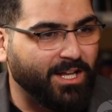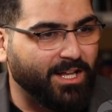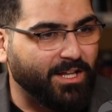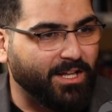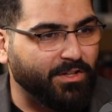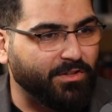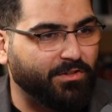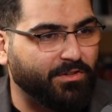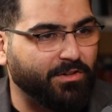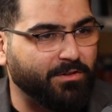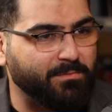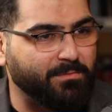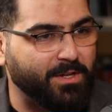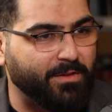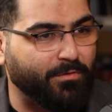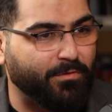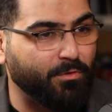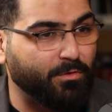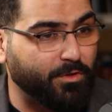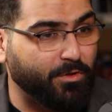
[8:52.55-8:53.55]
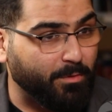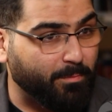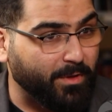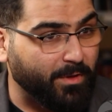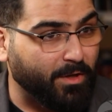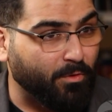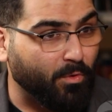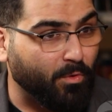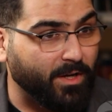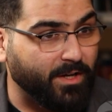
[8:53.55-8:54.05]
If you were to
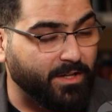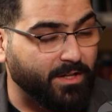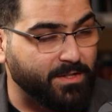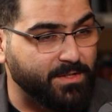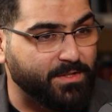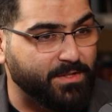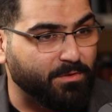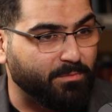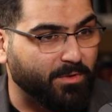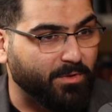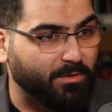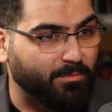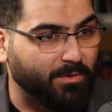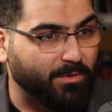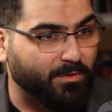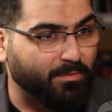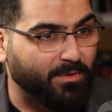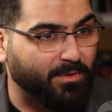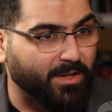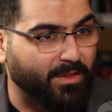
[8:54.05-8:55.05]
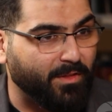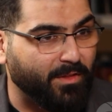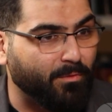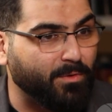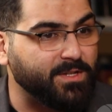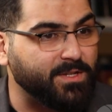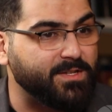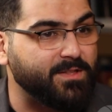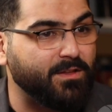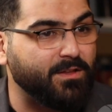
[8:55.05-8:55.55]
pick one instrument between the
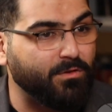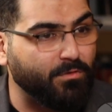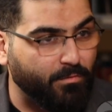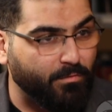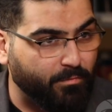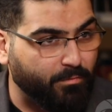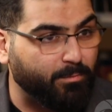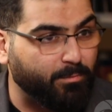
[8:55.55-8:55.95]
ones that you've